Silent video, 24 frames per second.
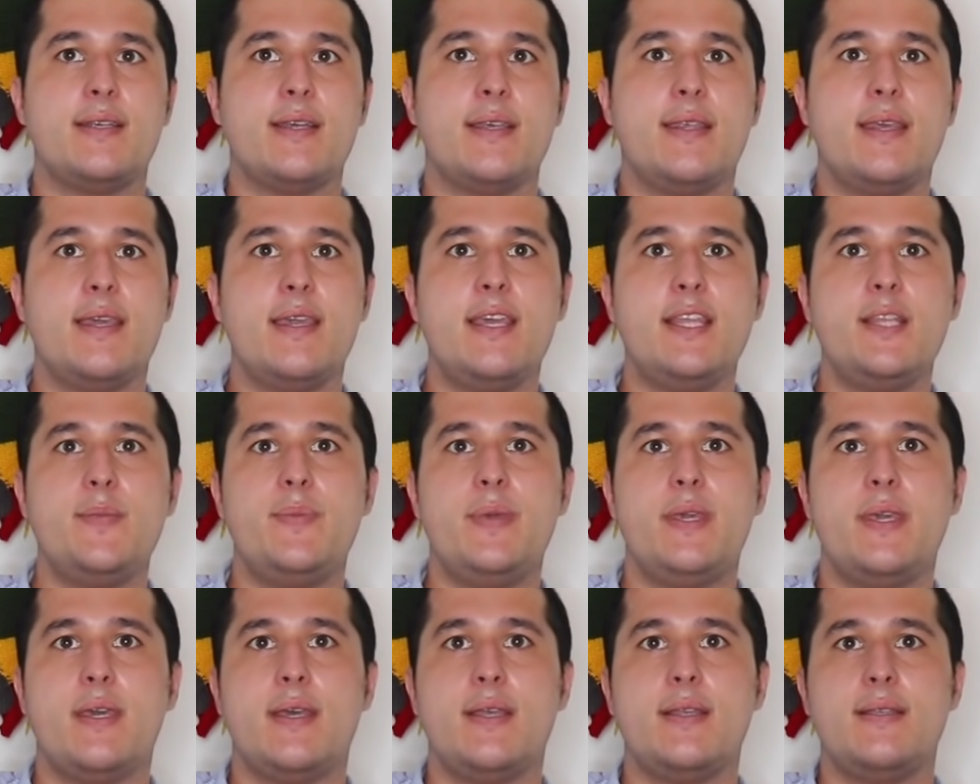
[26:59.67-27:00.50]
I think it's
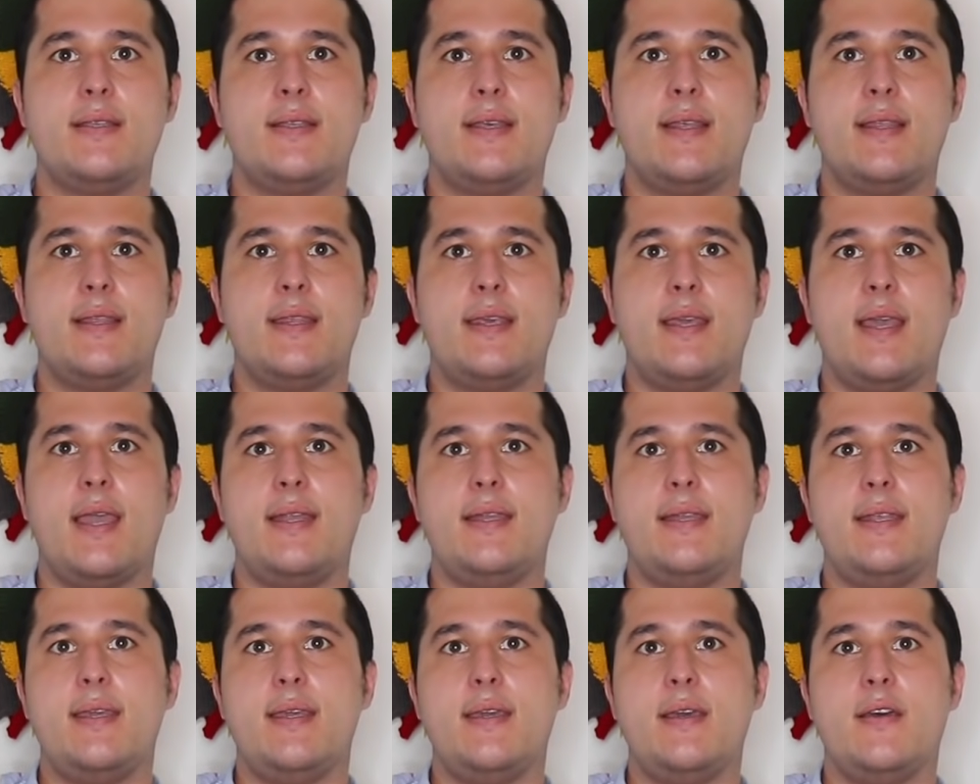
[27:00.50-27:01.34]
because that the
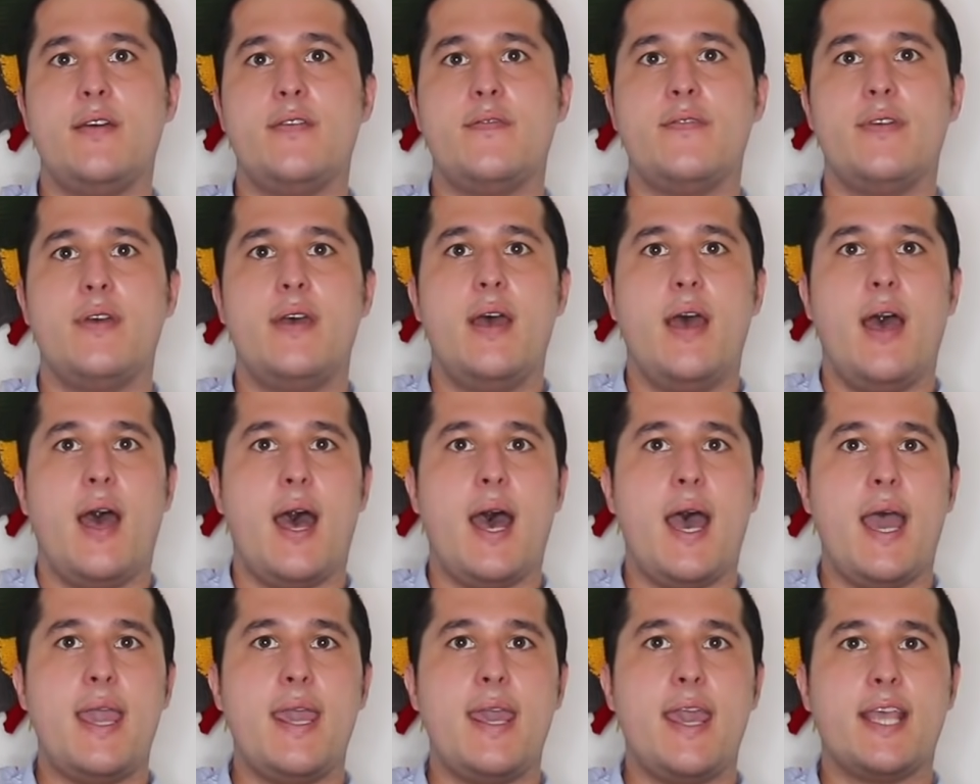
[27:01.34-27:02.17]
idea of
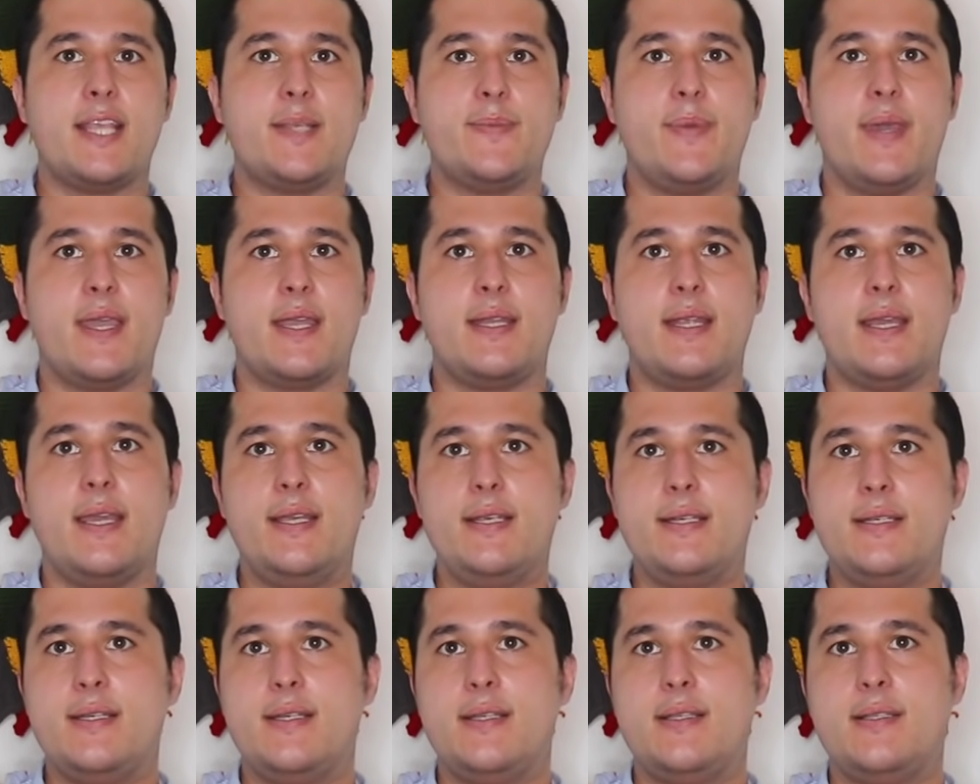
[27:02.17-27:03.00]
high
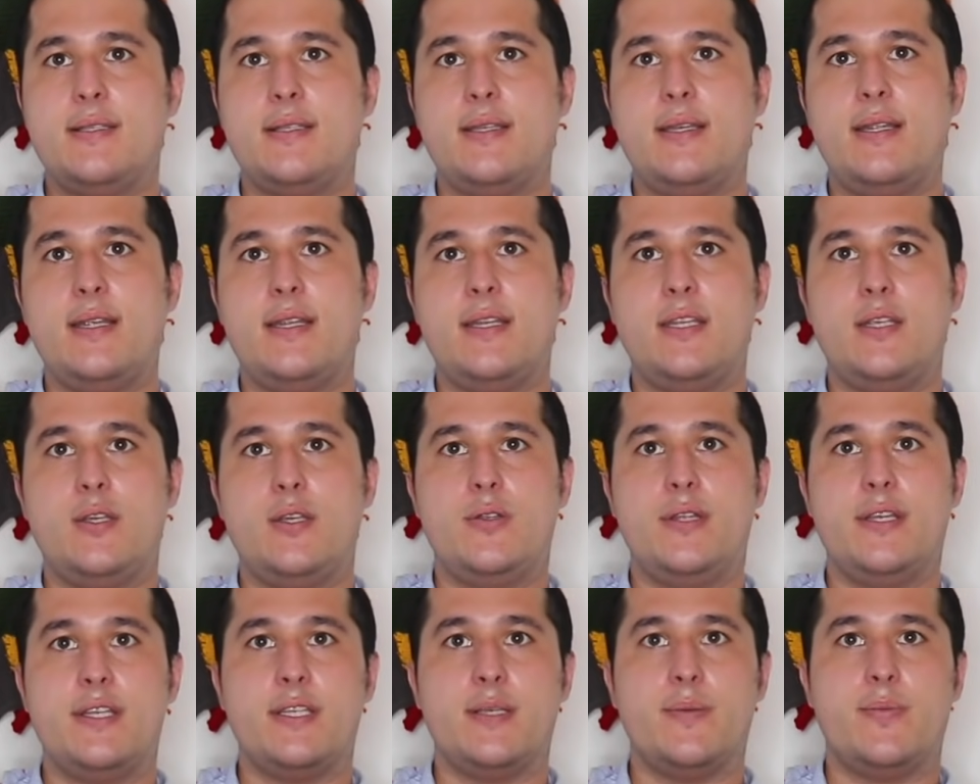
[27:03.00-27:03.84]
expectations leading
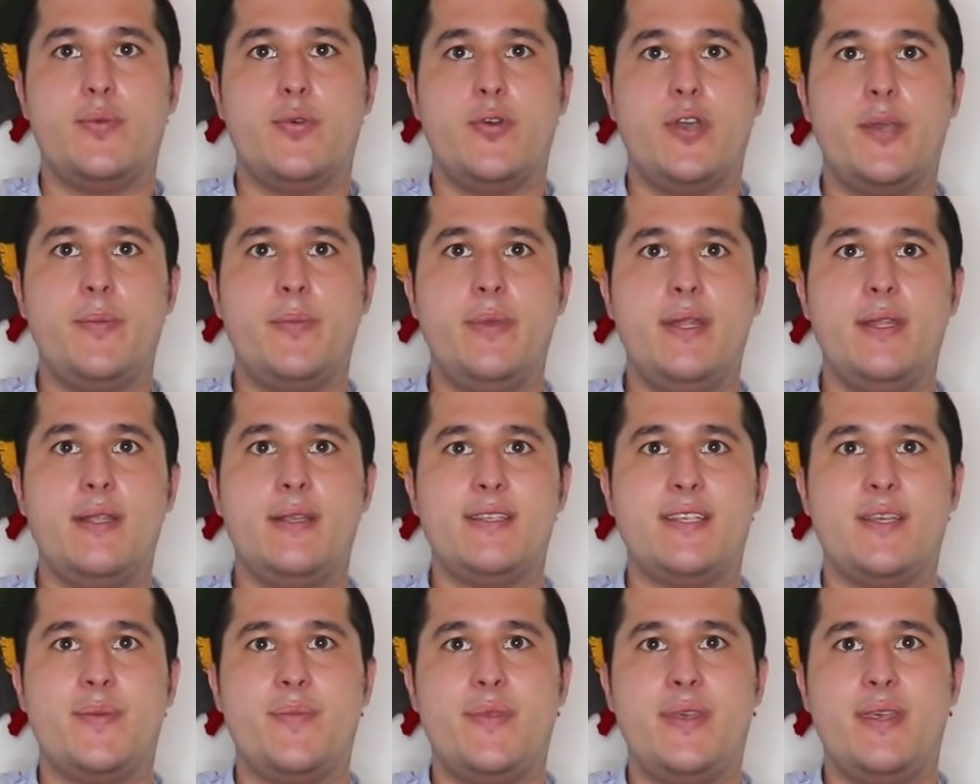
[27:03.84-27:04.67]
disappointment is
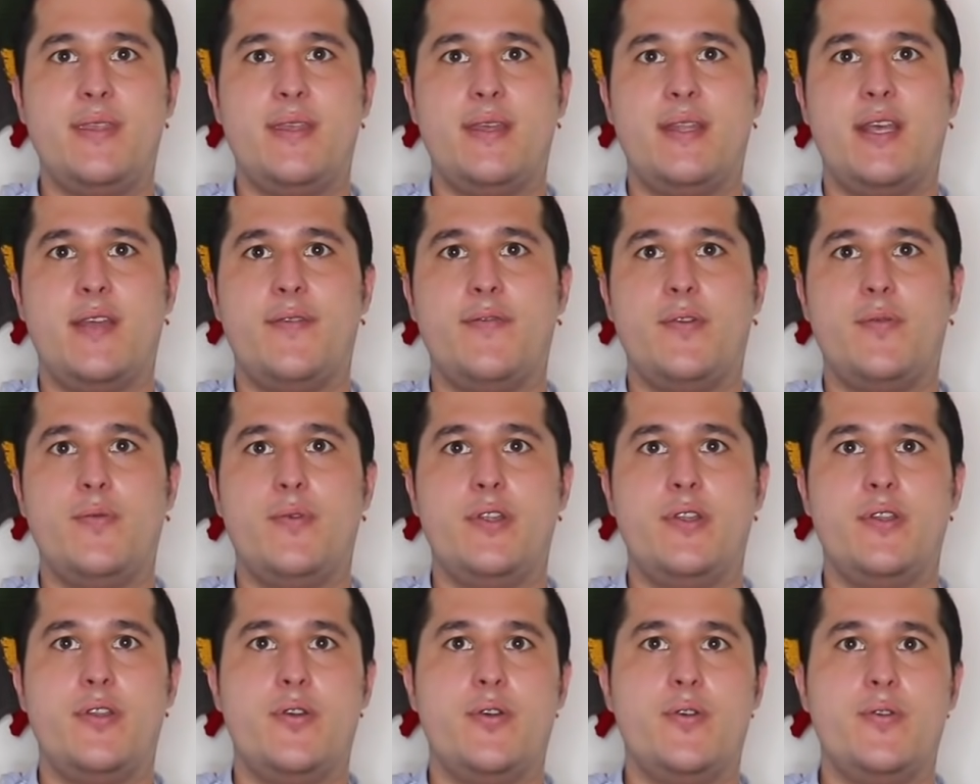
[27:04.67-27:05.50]
something that
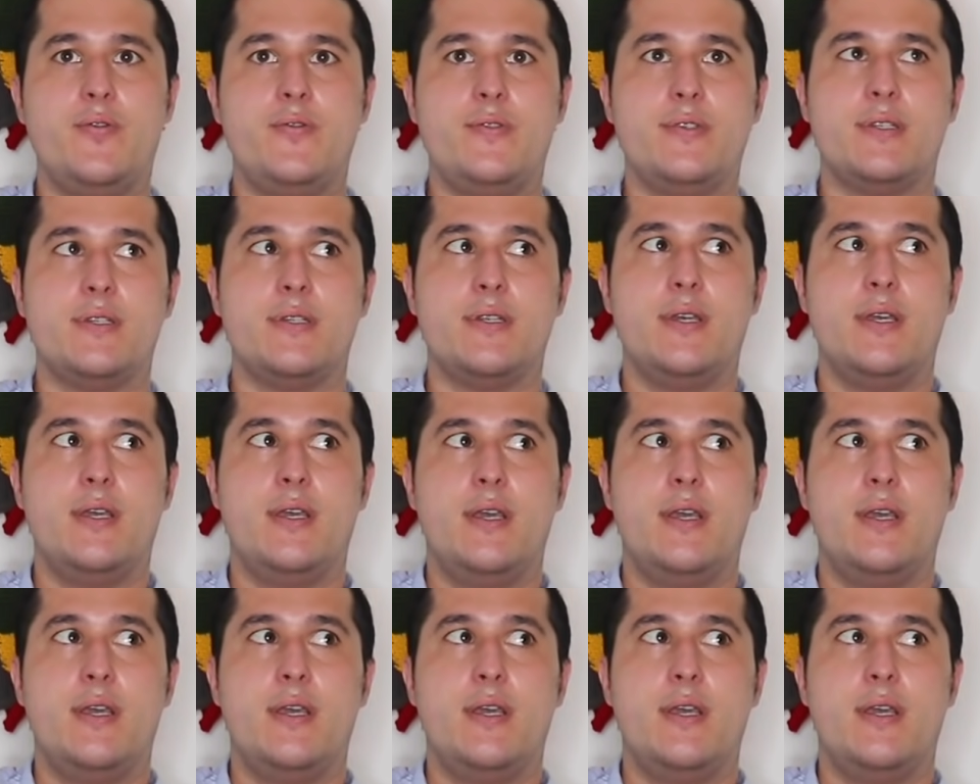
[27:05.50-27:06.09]
everyone knows and